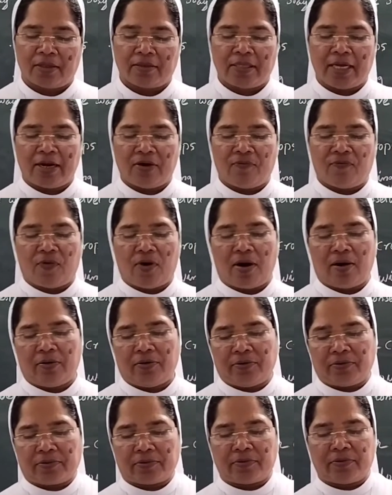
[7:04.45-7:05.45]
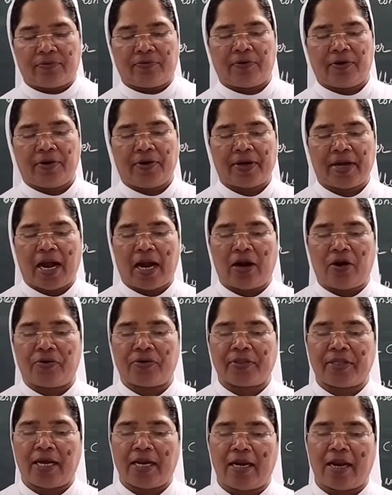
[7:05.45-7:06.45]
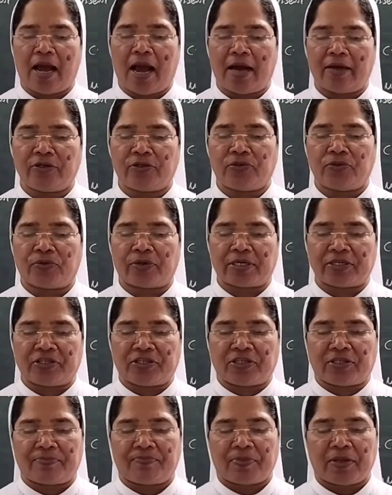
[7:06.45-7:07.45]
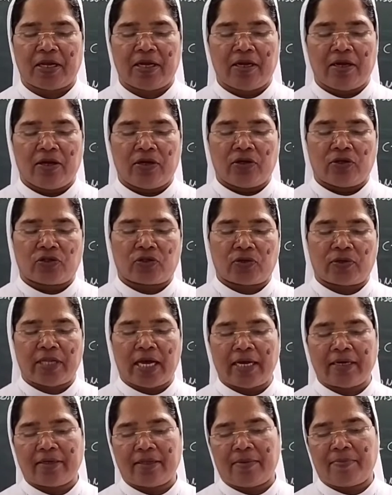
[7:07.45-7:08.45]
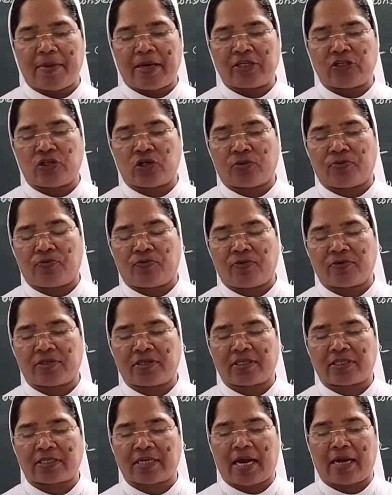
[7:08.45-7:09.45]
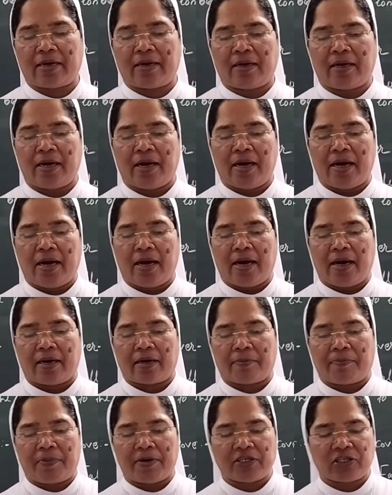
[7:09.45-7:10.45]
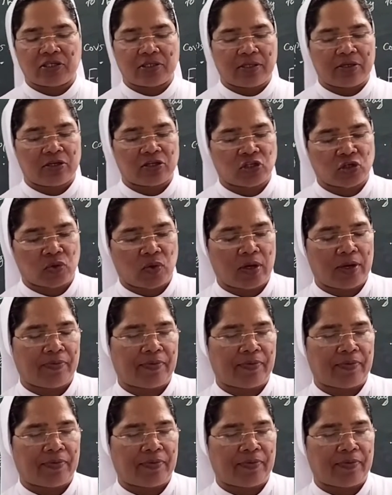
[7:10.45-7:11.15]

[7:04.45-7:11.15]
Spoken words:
Then follow allow the land to rest so that the natural forces can replenish in the soil.